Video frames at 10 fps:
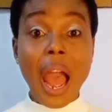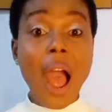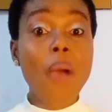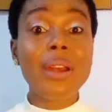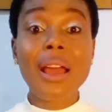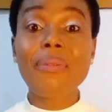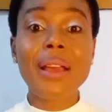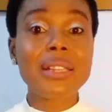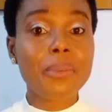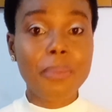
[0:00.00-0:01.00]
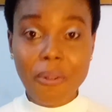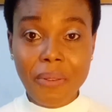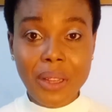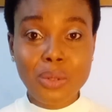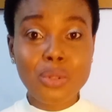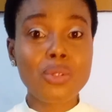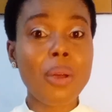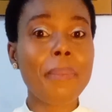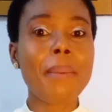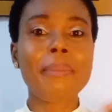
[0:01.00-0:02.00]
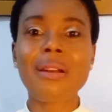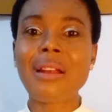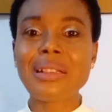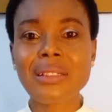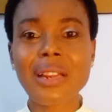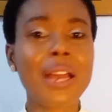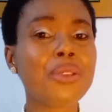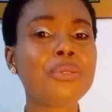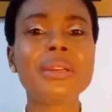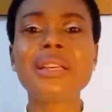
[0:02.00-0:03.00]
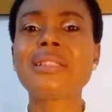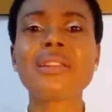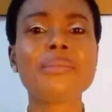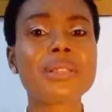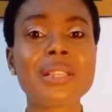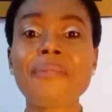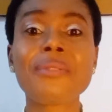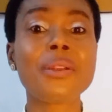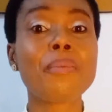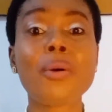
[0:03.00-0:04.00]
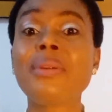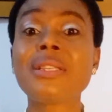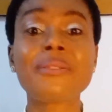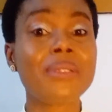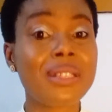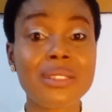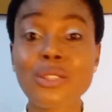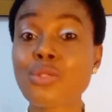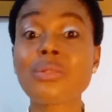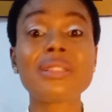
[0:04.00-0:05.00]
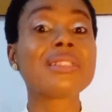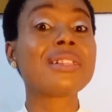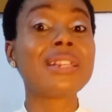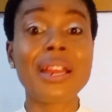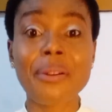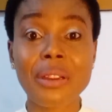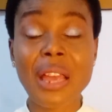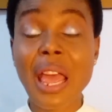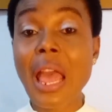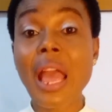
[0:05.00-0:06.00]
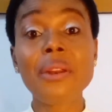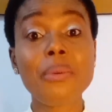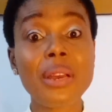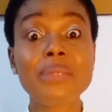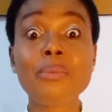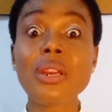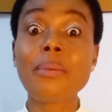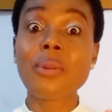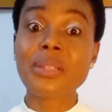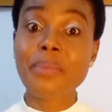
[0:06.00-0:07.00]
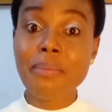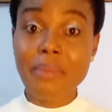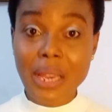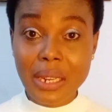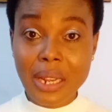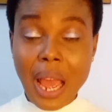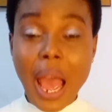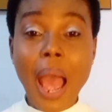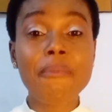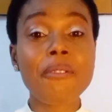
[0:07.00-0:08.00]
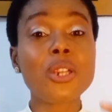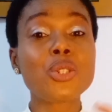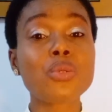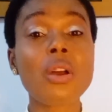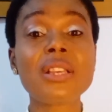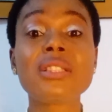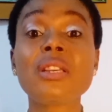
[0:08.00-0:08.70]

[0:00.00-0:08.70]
I will advise the prophet to stop embarrassing and humiliating himself in the public space. The truth is glaring. Anyways, money must be made. I'm very sure his